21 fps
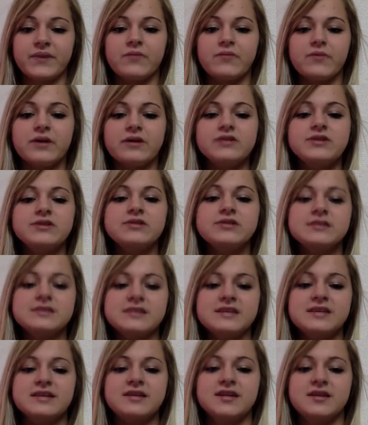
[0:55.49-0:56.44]
While you're
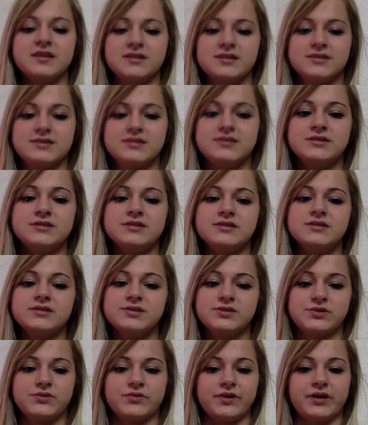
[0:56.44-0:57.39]
sitting and listening to the
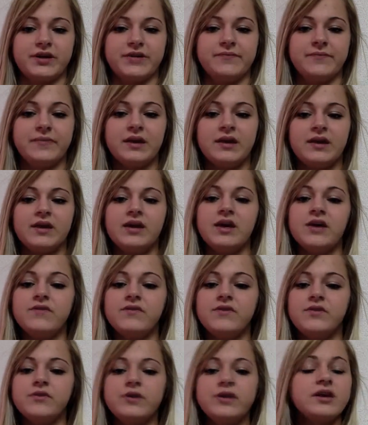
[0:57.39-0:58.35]
story,
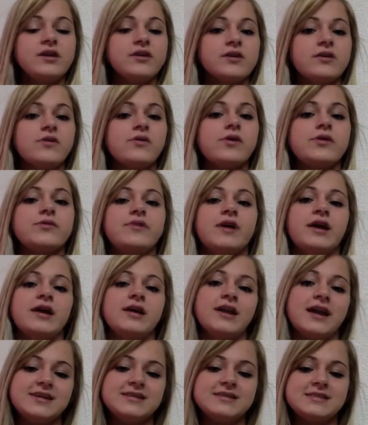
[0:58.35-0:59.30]
if you hear or
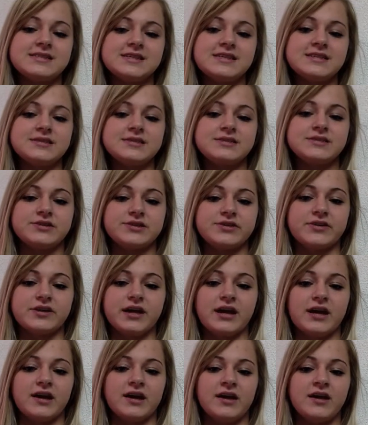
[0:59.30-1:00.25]
recognize things
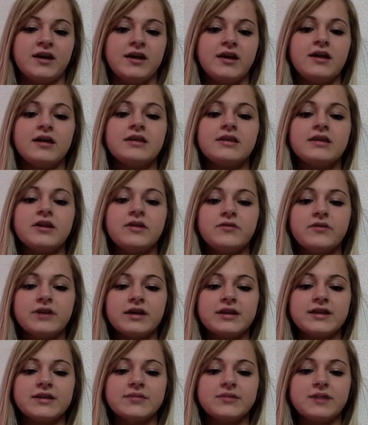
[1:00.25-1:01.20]
during it, then
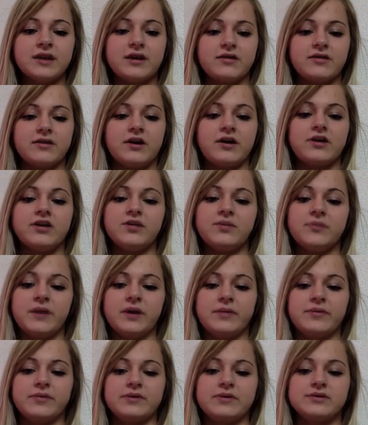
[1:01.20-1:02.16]
write them down on your
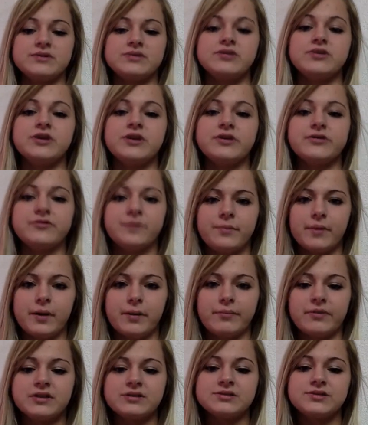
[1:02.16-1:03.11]
paper so you can
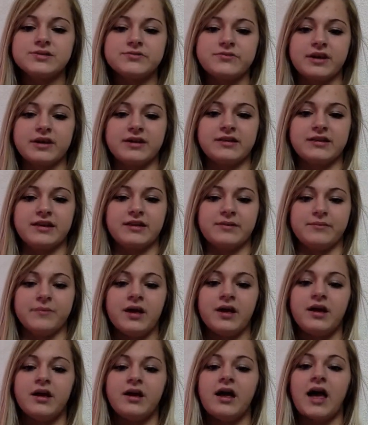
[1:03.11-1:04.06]
remember to write them
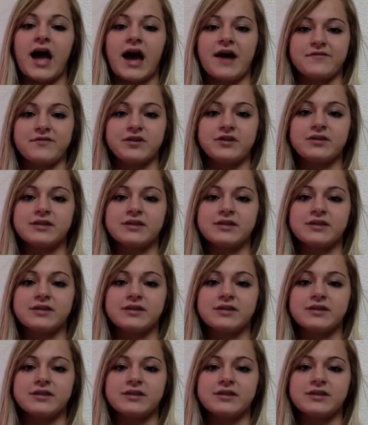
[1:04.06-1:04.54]
after